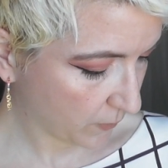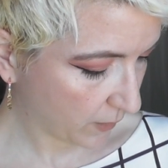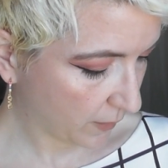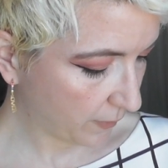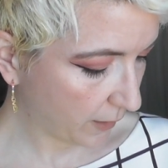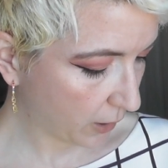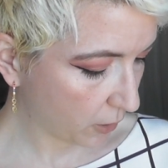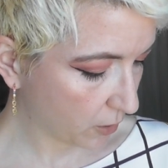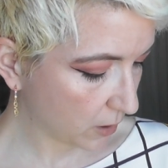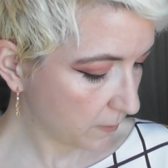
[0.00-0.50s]

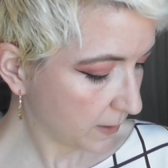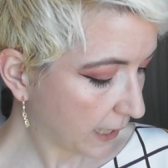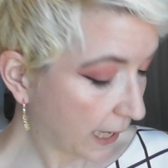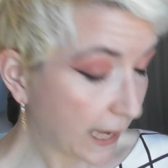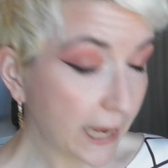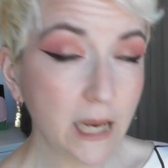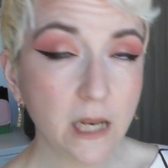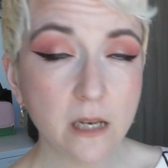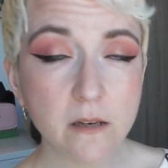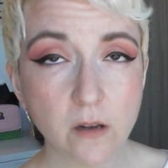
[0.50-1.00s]
They're going to
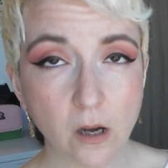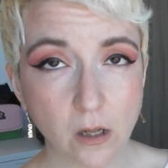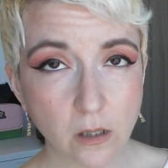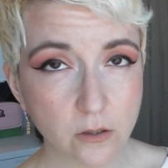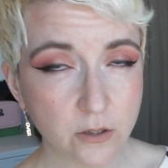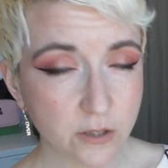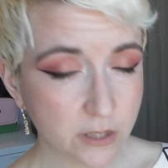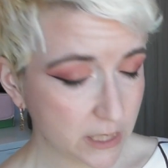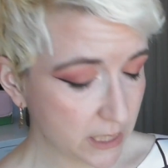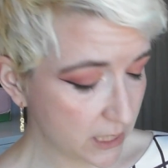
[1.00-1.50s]
be
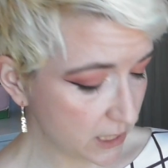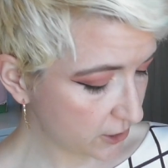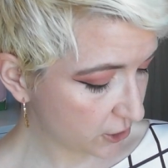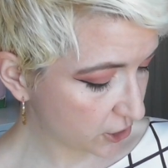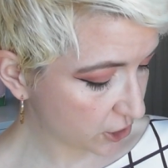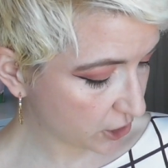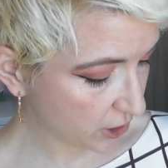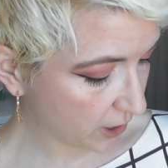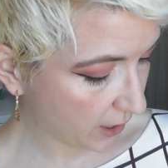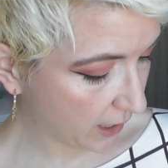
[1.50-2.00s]
$8
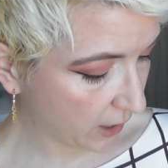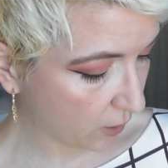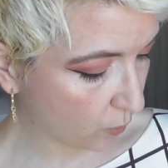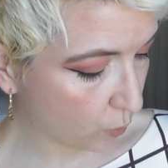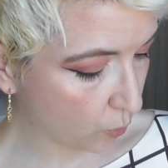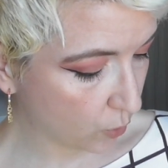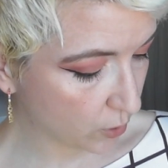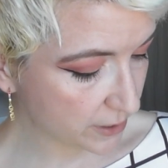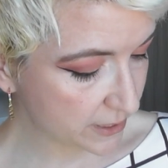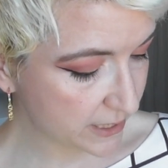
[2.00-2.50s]
each, and
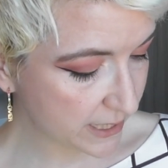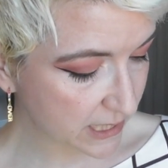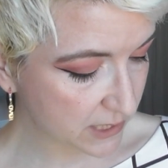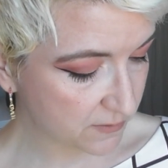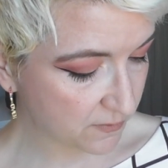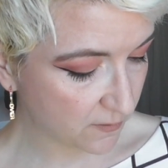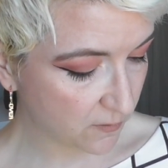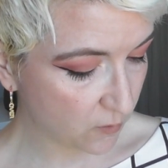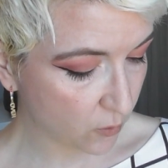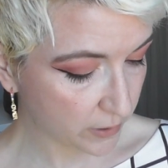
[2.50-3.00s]
we're 6
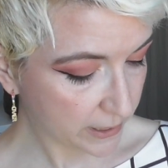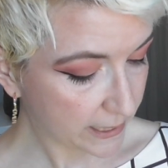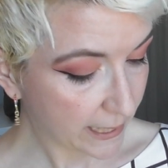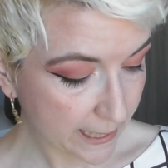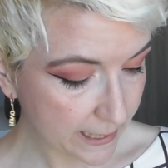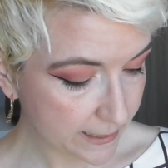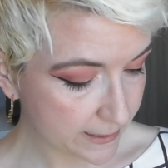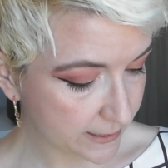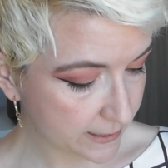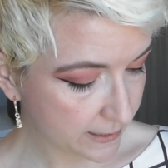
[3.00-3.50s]
for
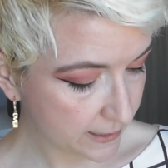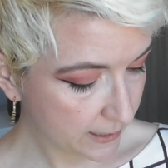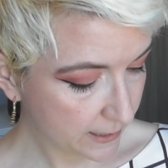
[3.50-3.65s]
$48.